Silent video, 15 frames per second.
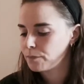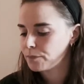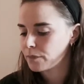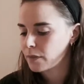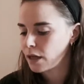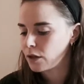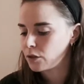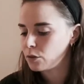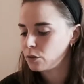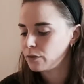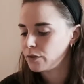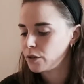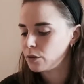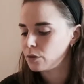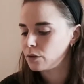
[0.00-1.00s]
I sort of
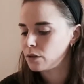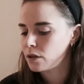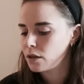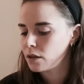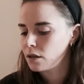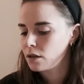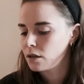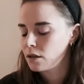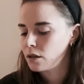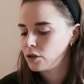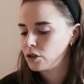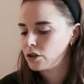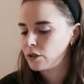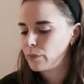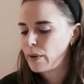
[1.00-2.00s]
use
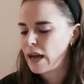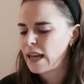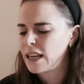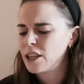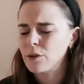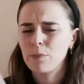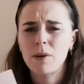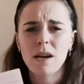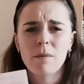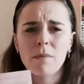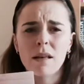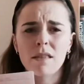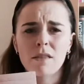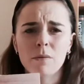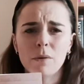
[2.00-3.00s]
just a page per
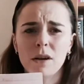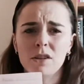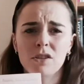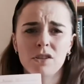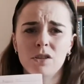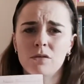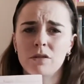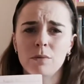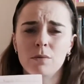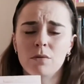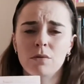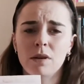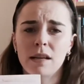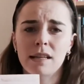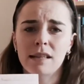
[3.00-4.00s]
month where I just scribble
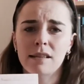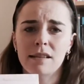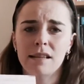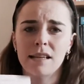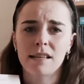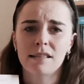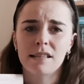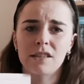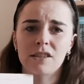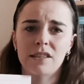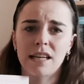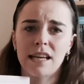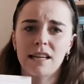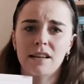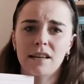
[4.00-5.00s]
like little things each
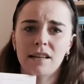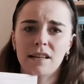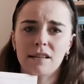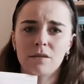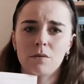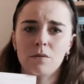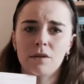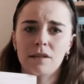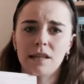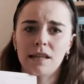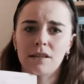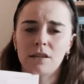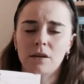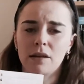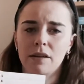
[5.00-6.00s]
day, like all the
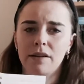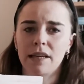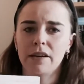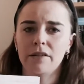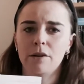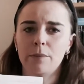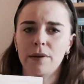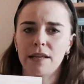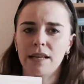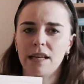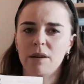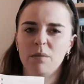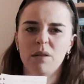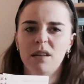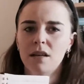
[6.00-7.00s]
days go down here and a bit
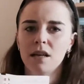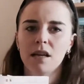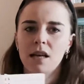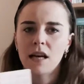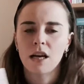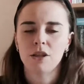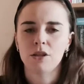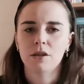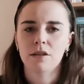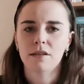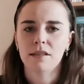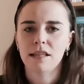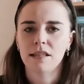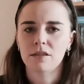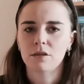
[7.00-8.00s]
here, but as you can
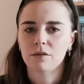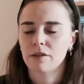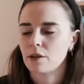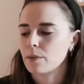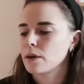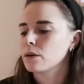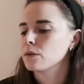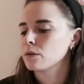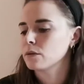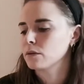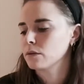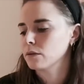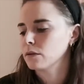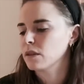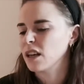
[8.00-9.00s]
see it's not very well
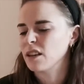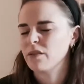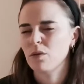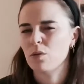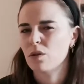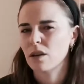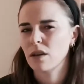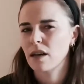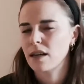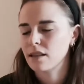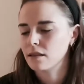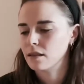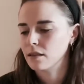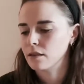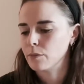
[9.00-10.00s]
kind of
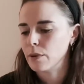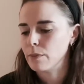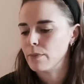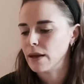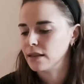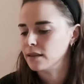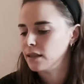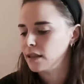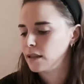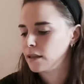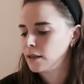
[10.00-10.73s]
organised, it's a bit messy.